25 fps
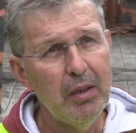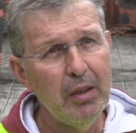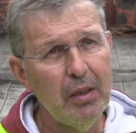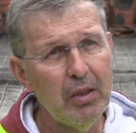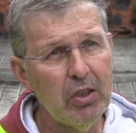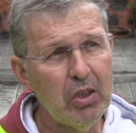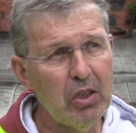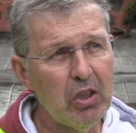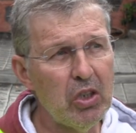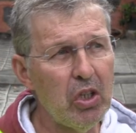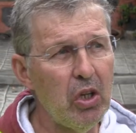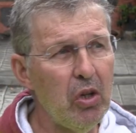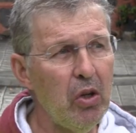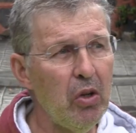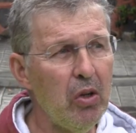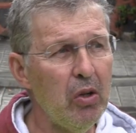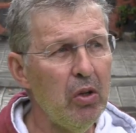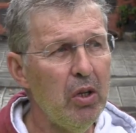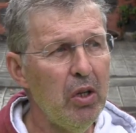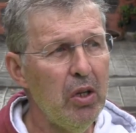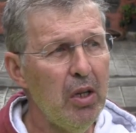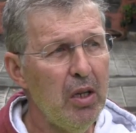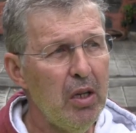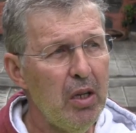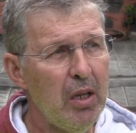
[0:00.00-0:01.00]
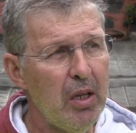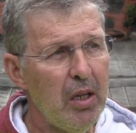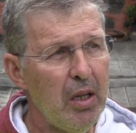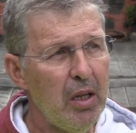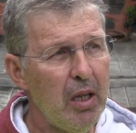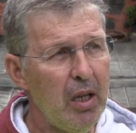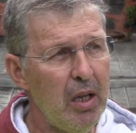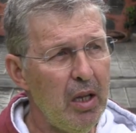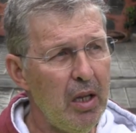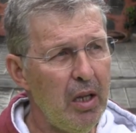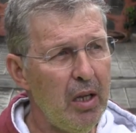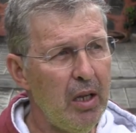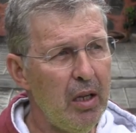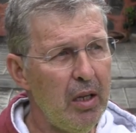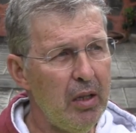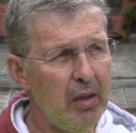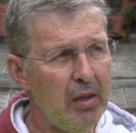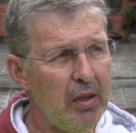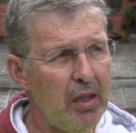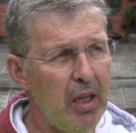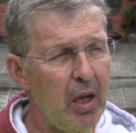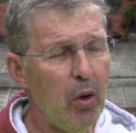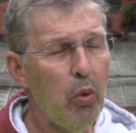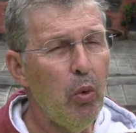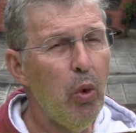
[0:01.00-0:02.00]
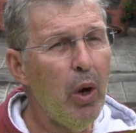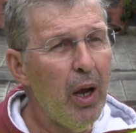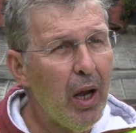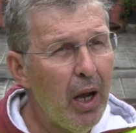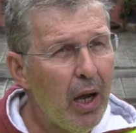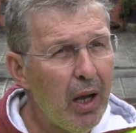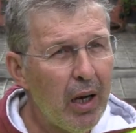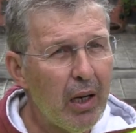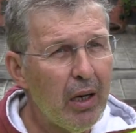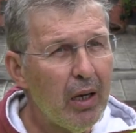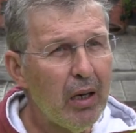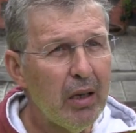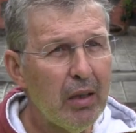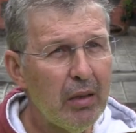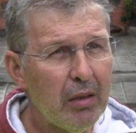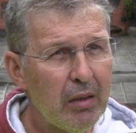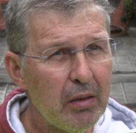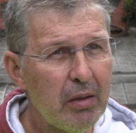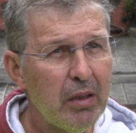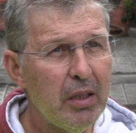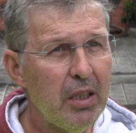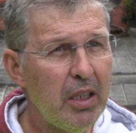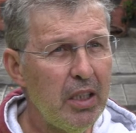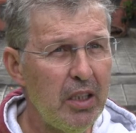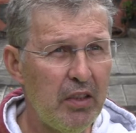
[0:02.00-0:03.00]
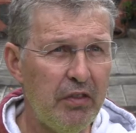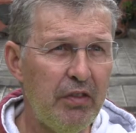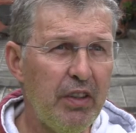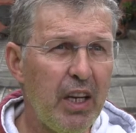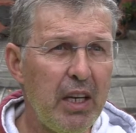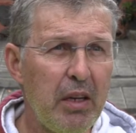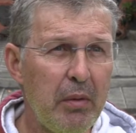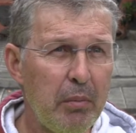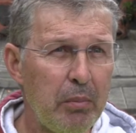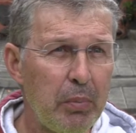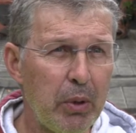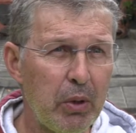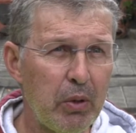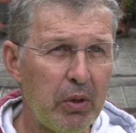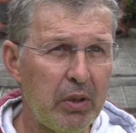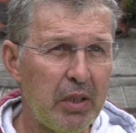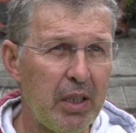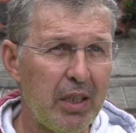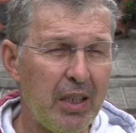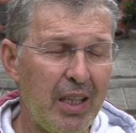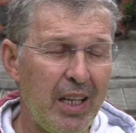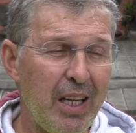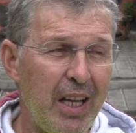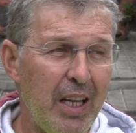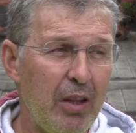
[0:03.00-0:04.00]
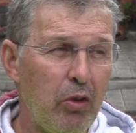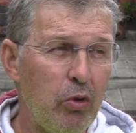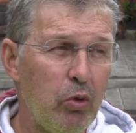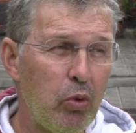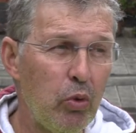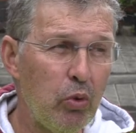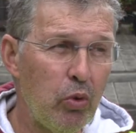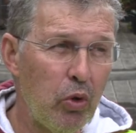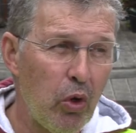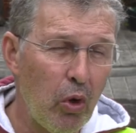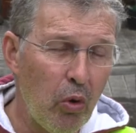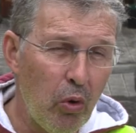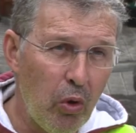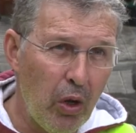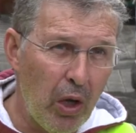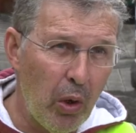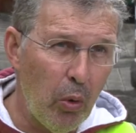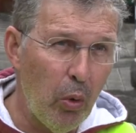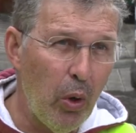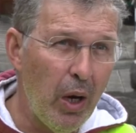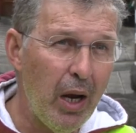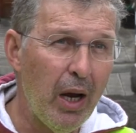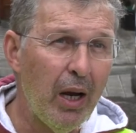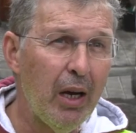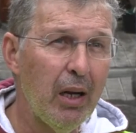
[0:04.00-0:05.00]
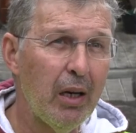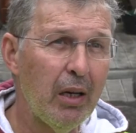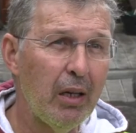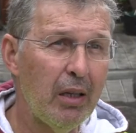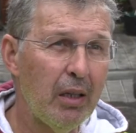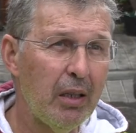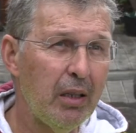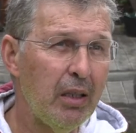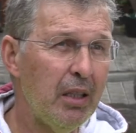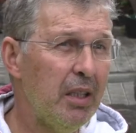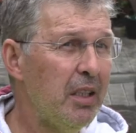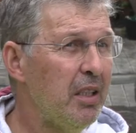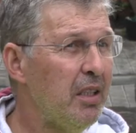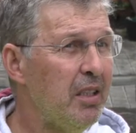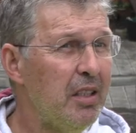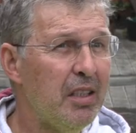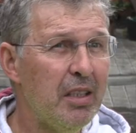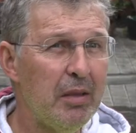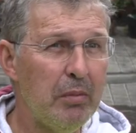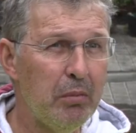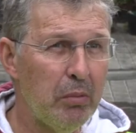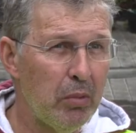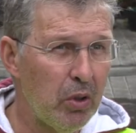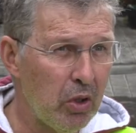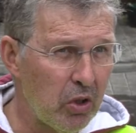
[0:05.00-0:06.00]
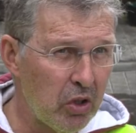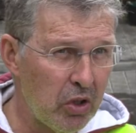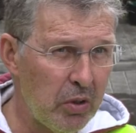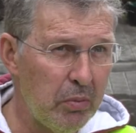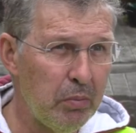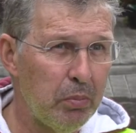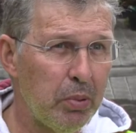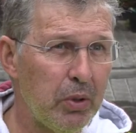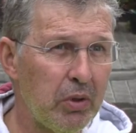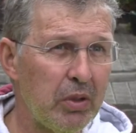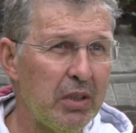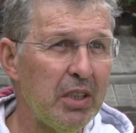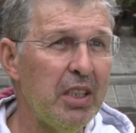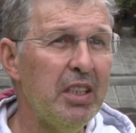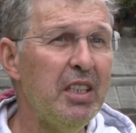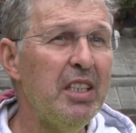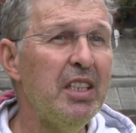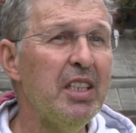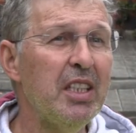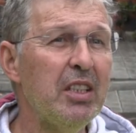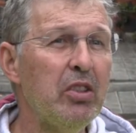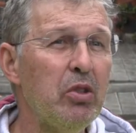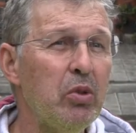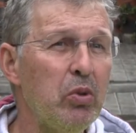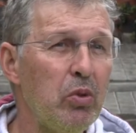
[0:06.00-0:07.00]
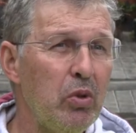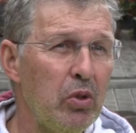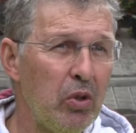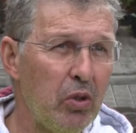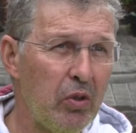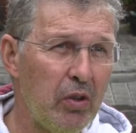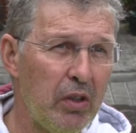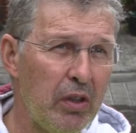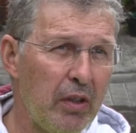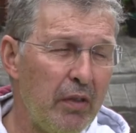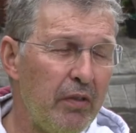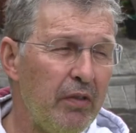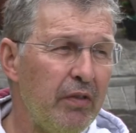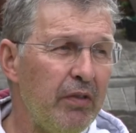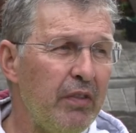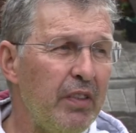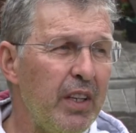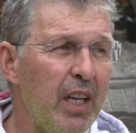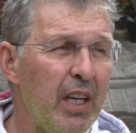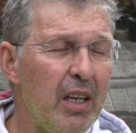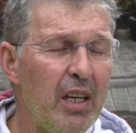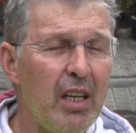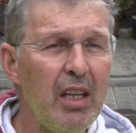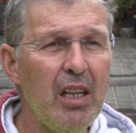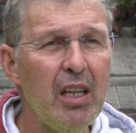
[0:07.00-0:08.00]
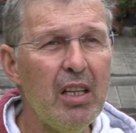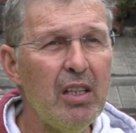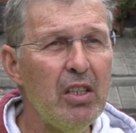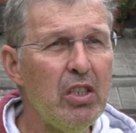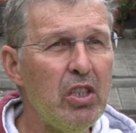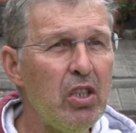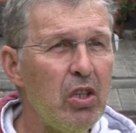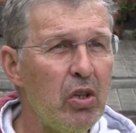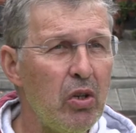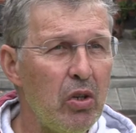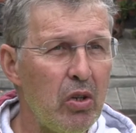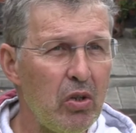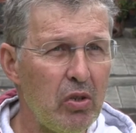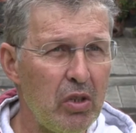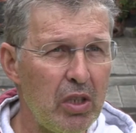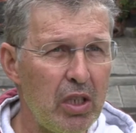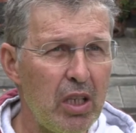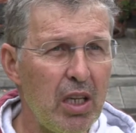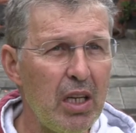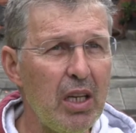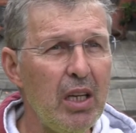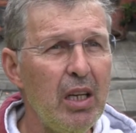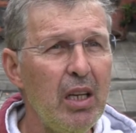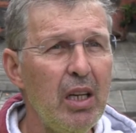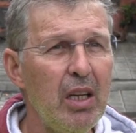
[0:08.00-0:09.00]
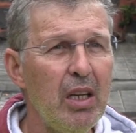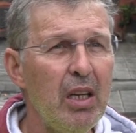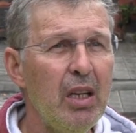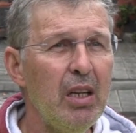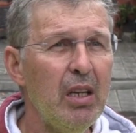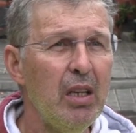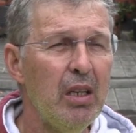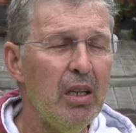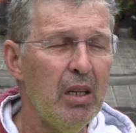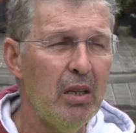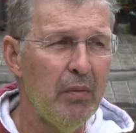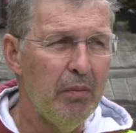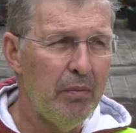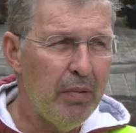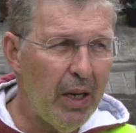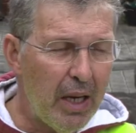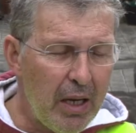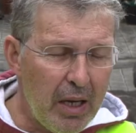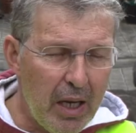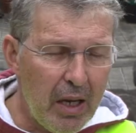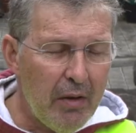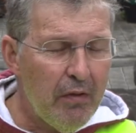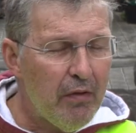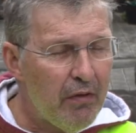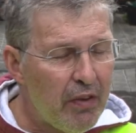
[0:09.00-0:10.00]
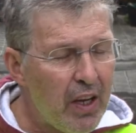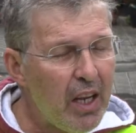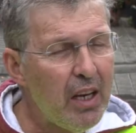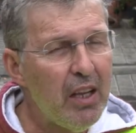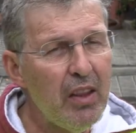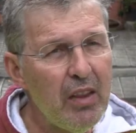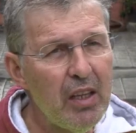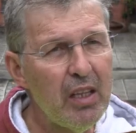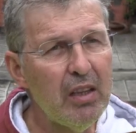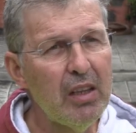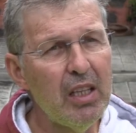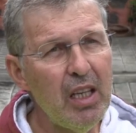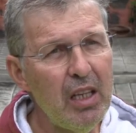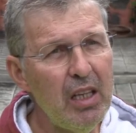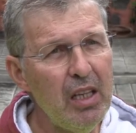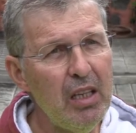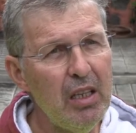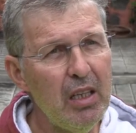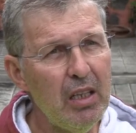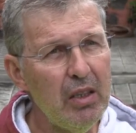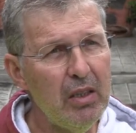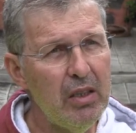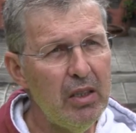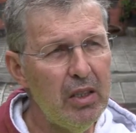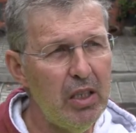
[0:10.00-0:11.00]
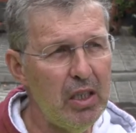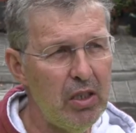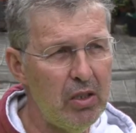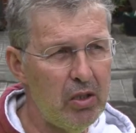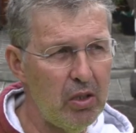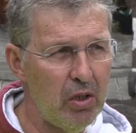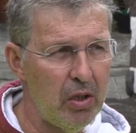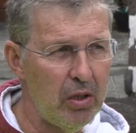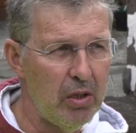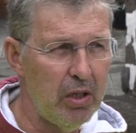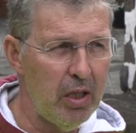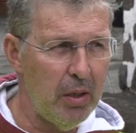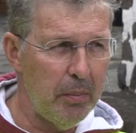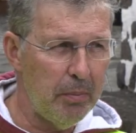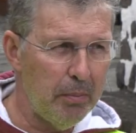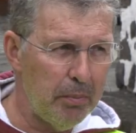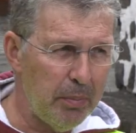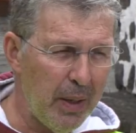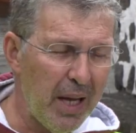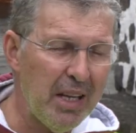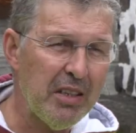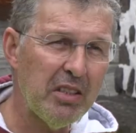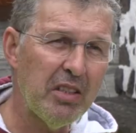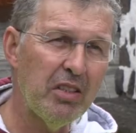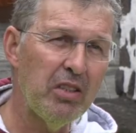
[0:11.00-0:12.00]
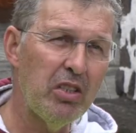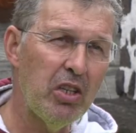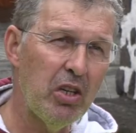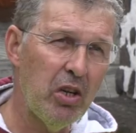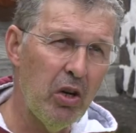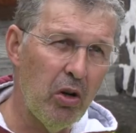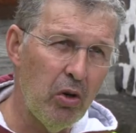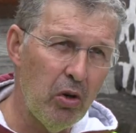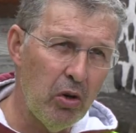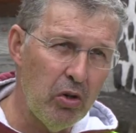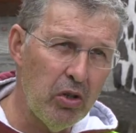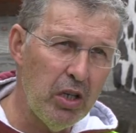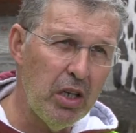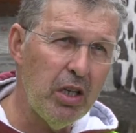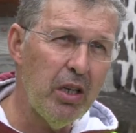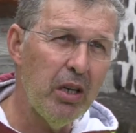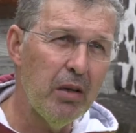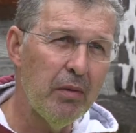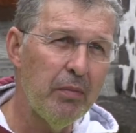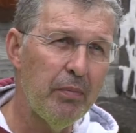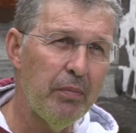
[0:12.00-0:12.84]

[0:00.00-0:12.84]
So uh, the where is very important. And to know the where is the most important just to know the very geological, very in very detail, the, the past geology,